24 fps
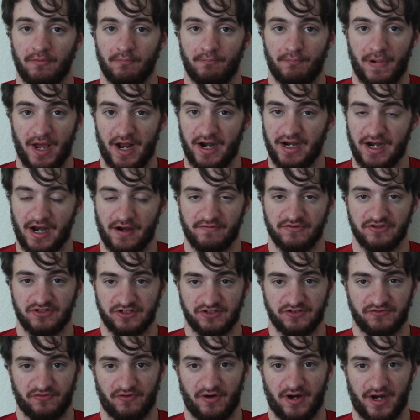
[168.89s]
Batting average
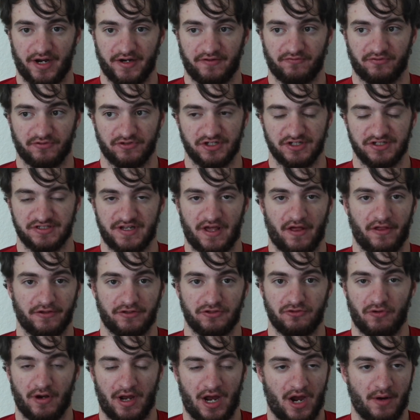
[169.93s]
is fine for just telling
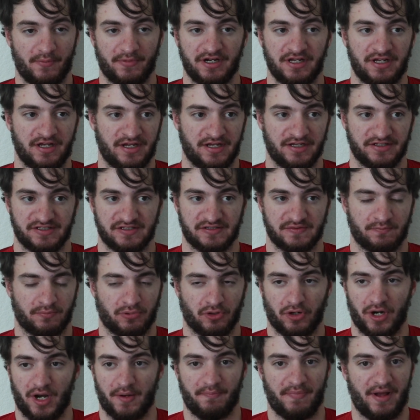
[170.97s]
you how many hits
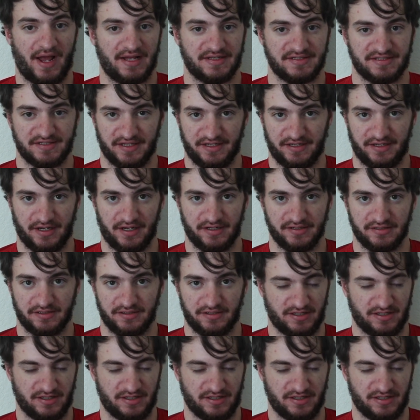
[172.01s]
per at-bats they get.